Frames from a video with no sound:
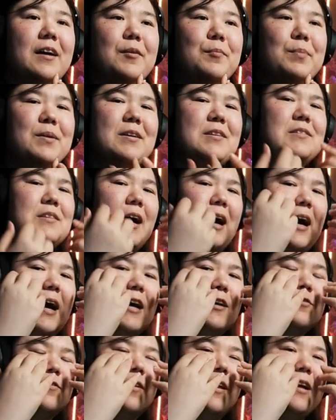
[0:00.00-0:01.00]
But his
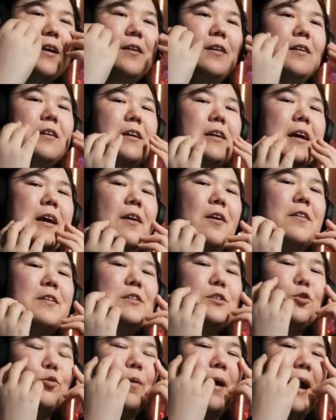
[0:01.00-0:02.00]
eyes were like, he had all these
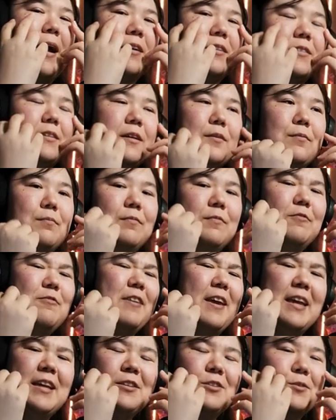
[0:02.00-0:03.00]
cracks, like
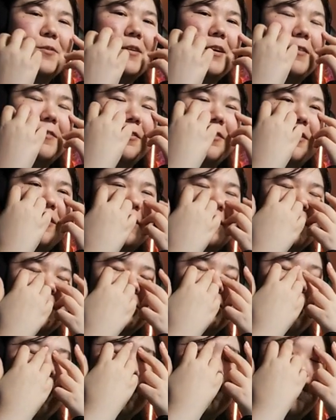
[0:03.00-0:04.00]
veins or whatever, and his
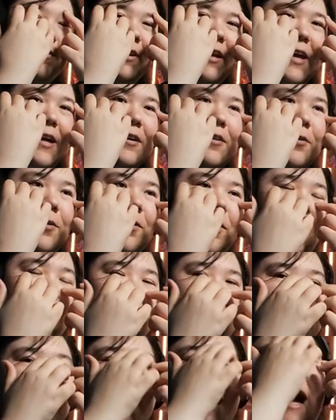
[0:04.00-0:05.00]
eyes were like
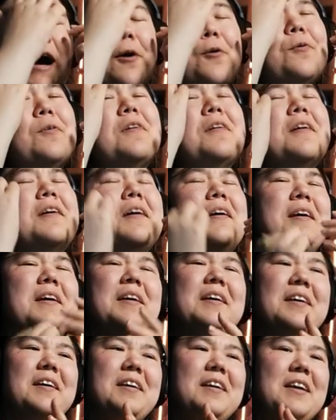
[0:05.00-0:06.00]
hollowed out
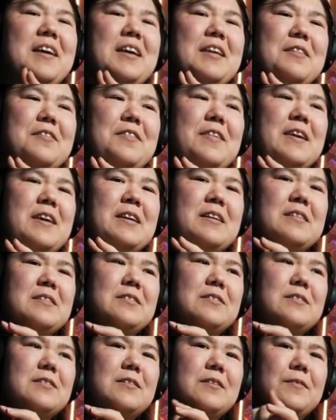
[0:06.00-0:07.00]
and
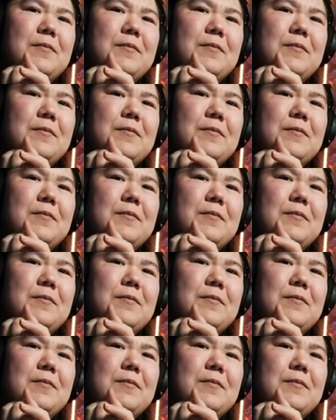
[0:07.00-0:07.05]
things.